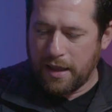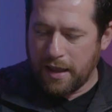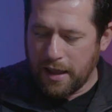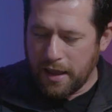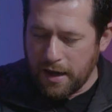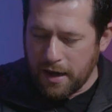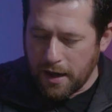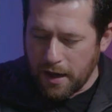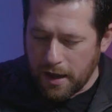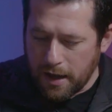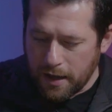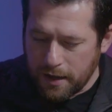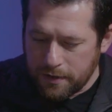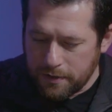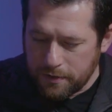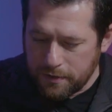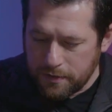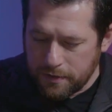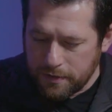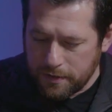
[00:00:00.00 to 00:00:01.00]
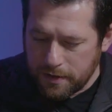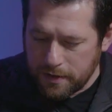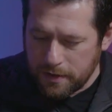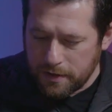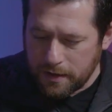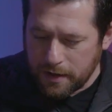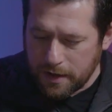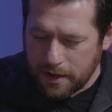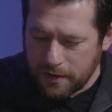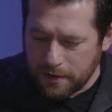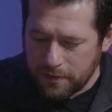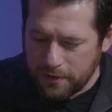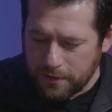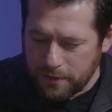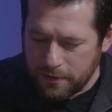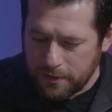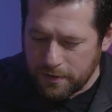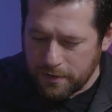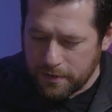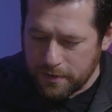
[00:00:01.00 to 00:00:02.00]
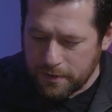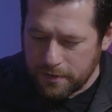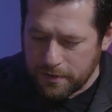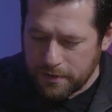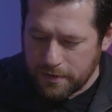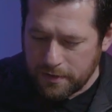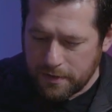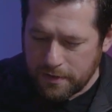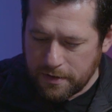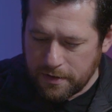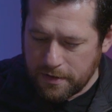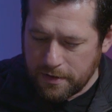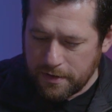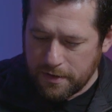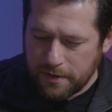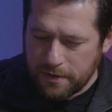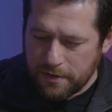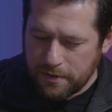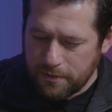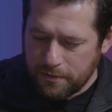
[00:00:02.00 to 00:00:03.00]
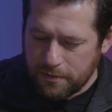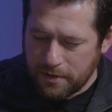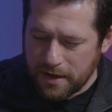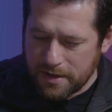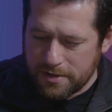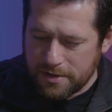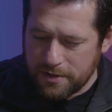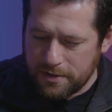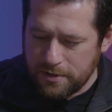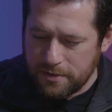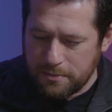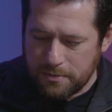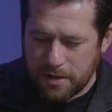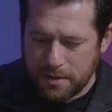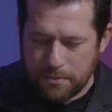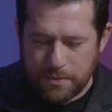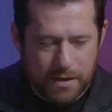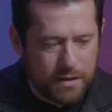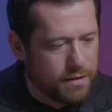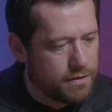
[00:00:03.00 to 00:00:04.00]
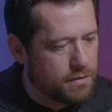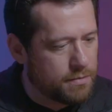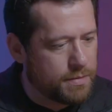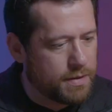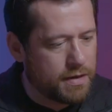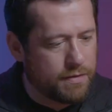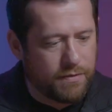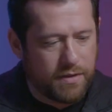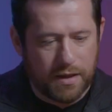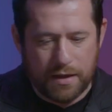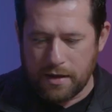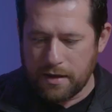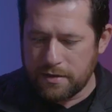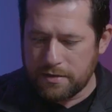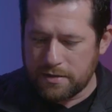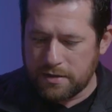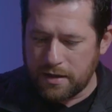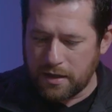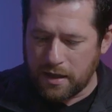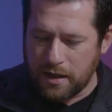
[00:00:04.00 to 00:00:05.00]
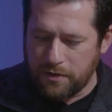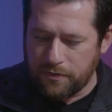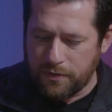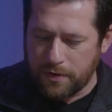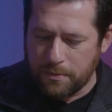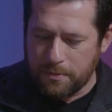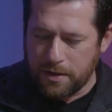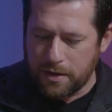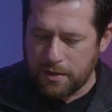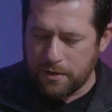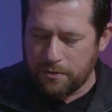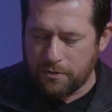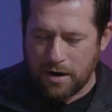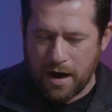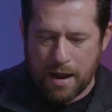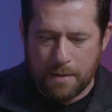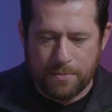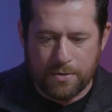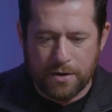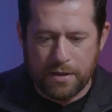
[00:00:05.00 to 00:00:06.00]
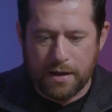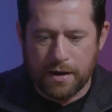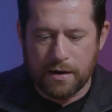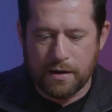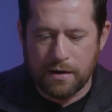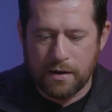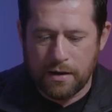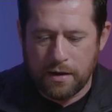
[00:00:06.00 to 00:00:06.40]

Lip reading: and it's got a little residue. Might be a little bit of the sticky from the wrapper there.